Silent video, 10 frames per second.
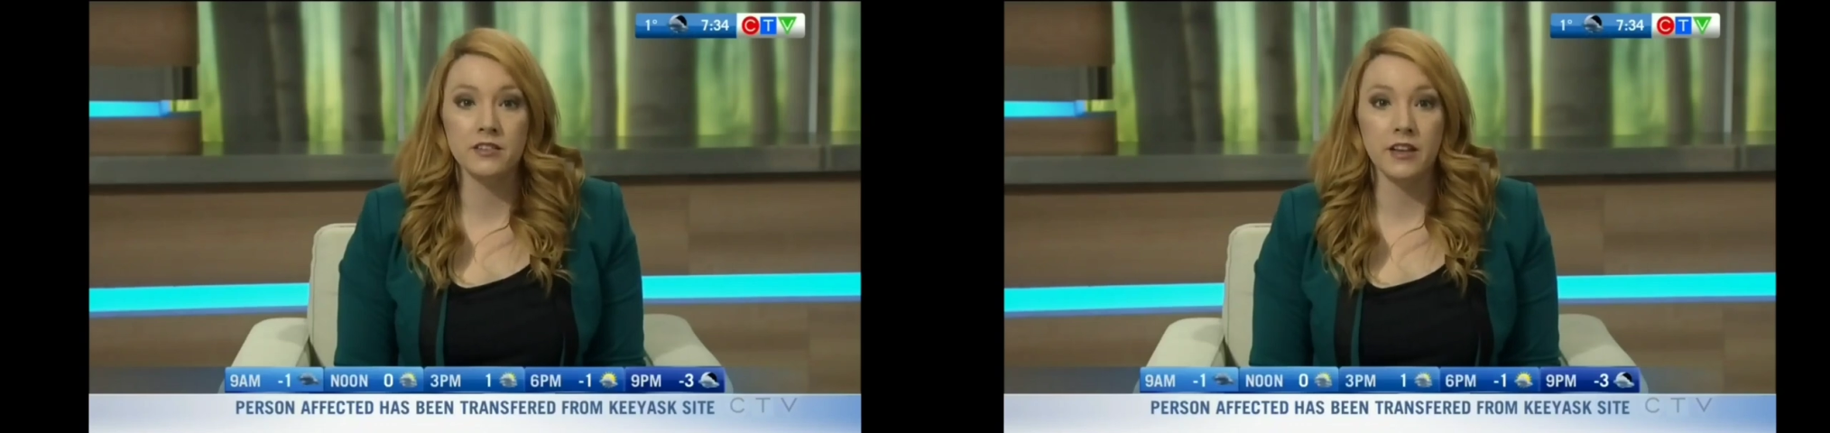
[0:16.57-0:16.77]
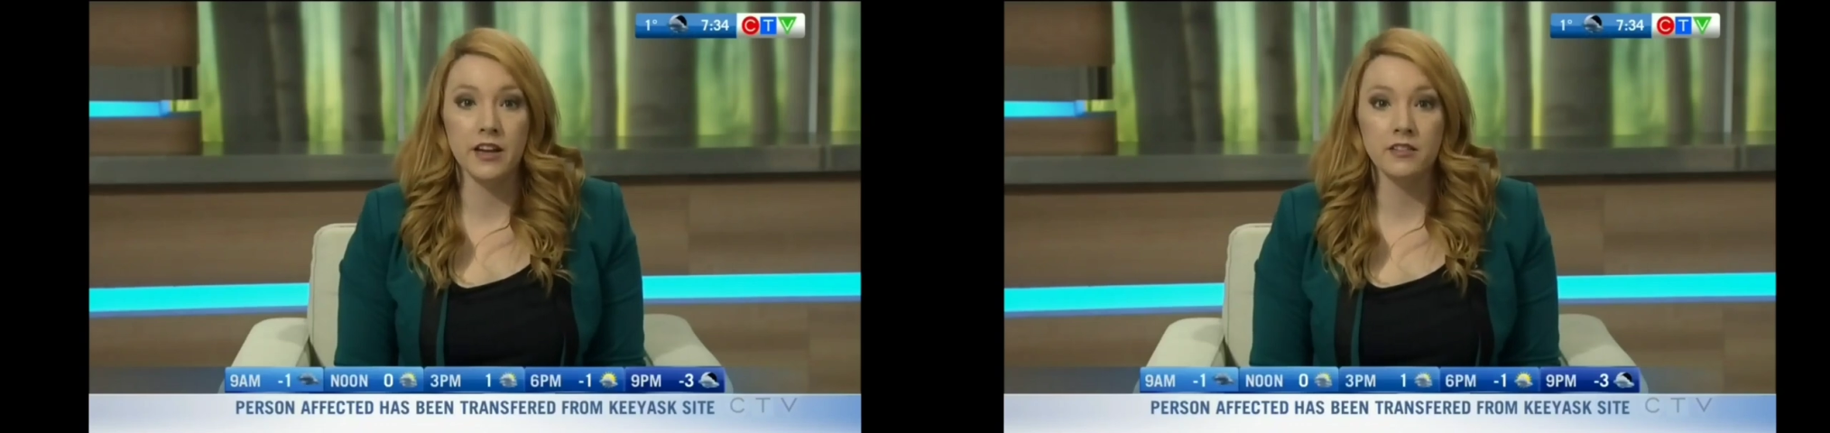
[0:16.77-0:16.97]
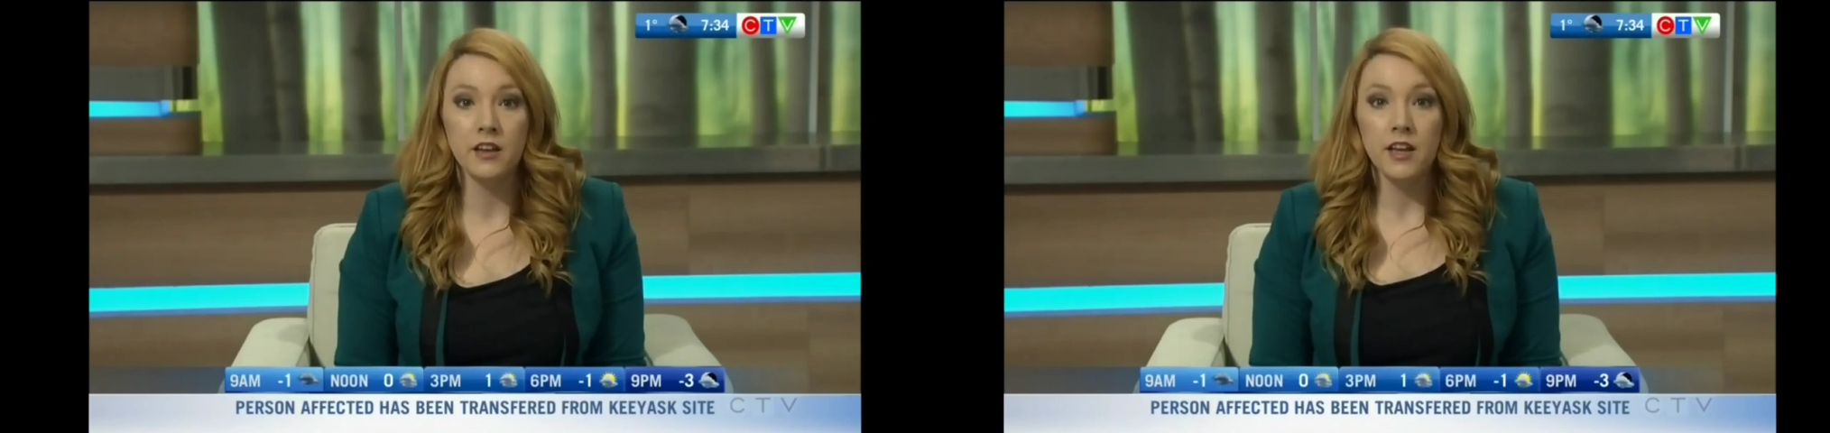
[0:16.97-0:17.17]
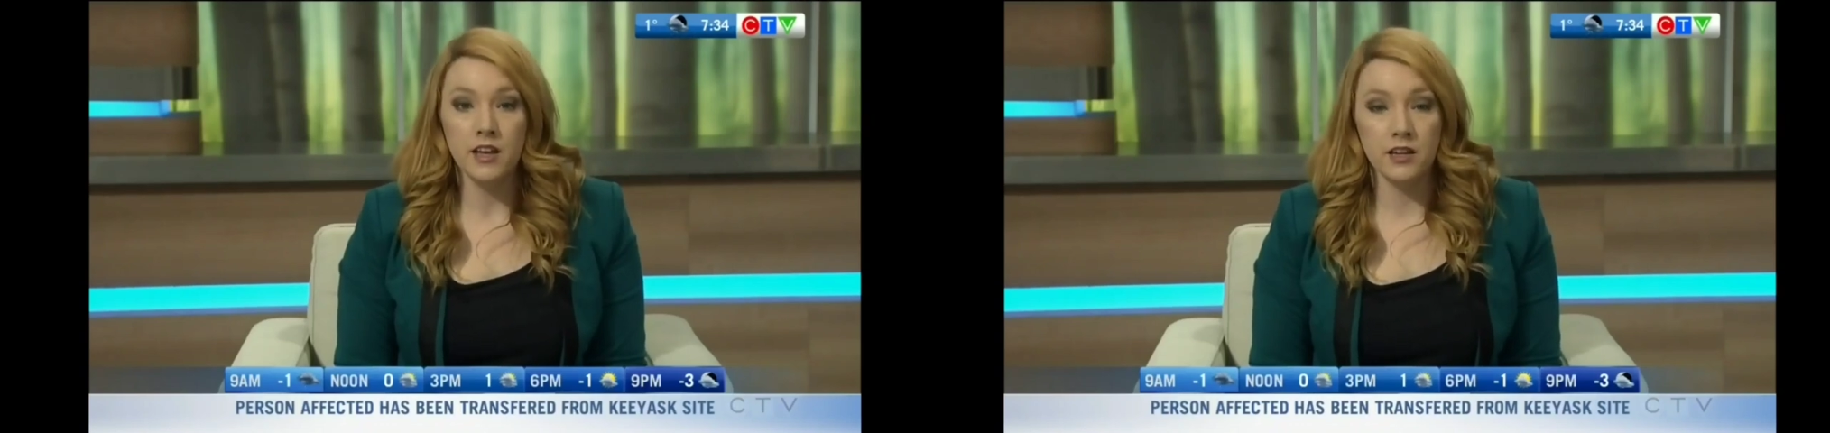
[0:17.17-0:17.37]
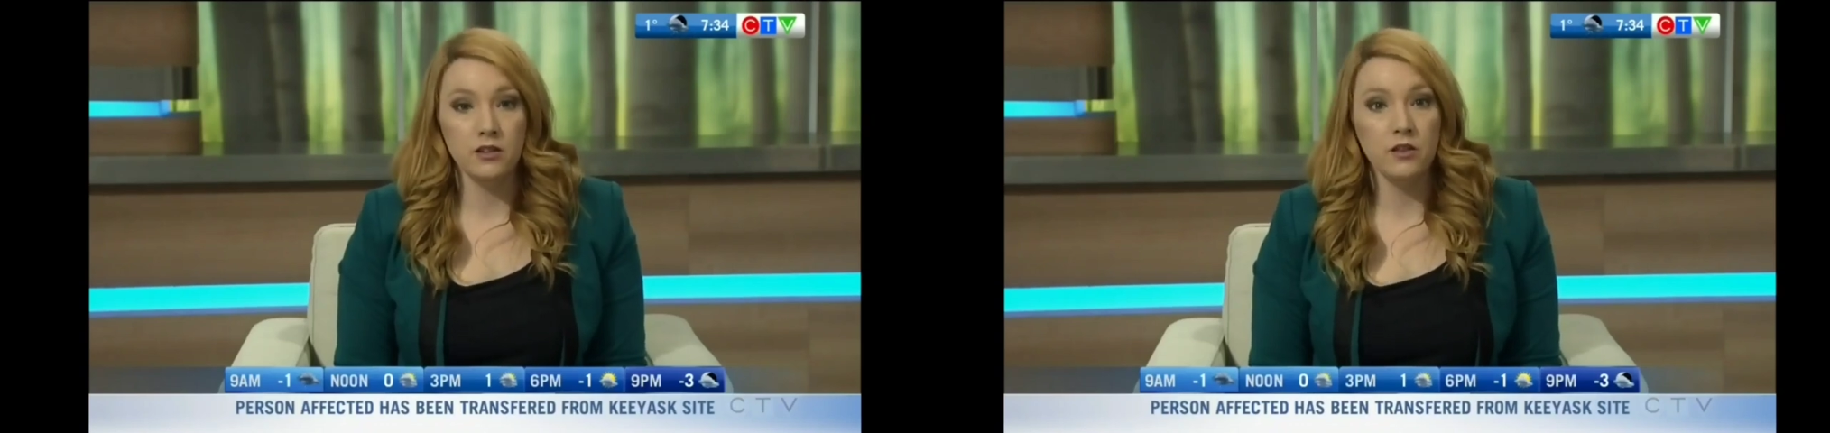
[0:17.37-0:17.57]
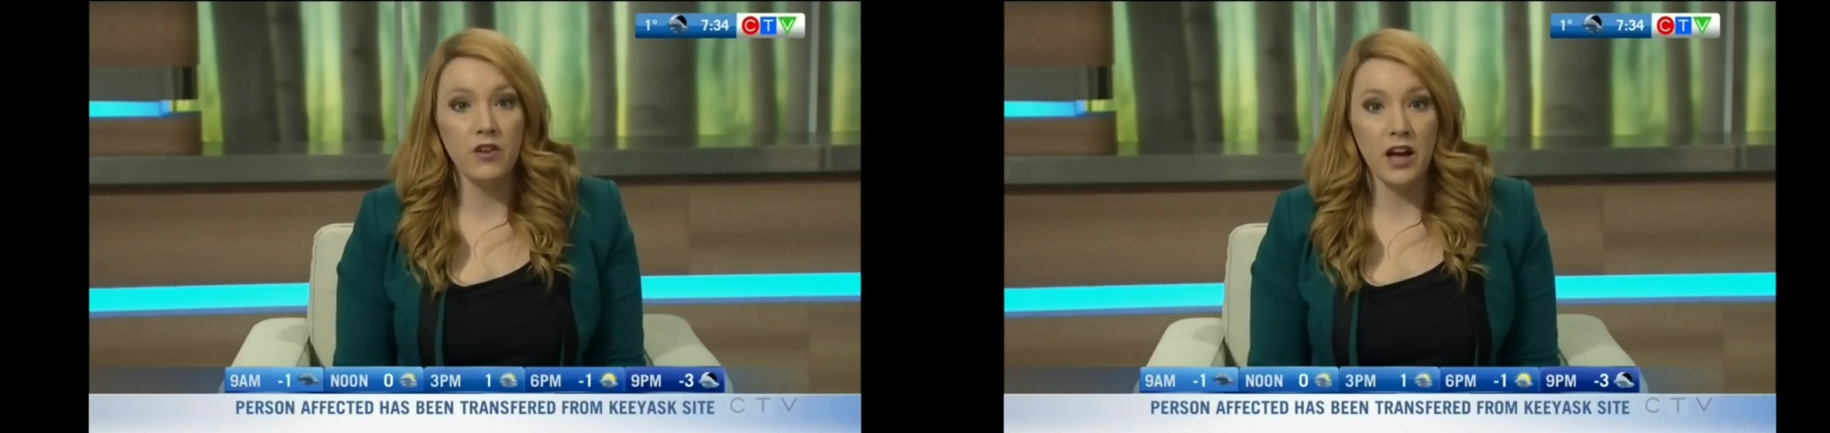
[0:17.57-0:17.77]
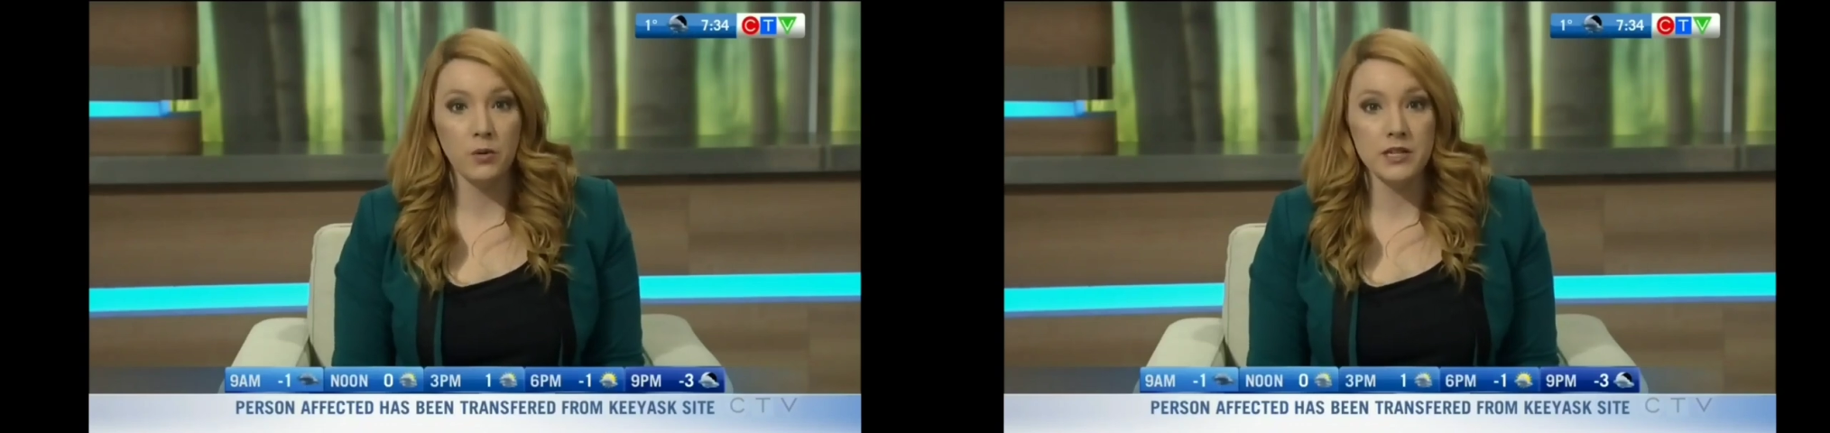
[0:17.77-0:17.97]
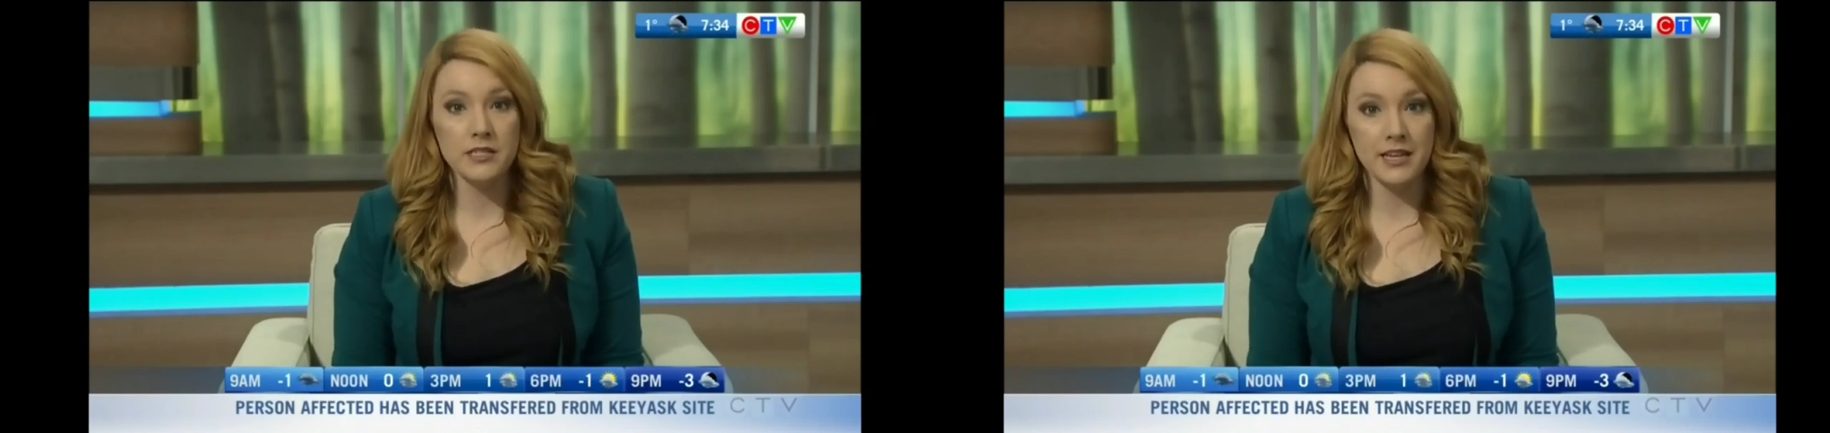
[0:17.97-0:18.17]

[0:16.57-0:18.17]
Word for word: insights into the virus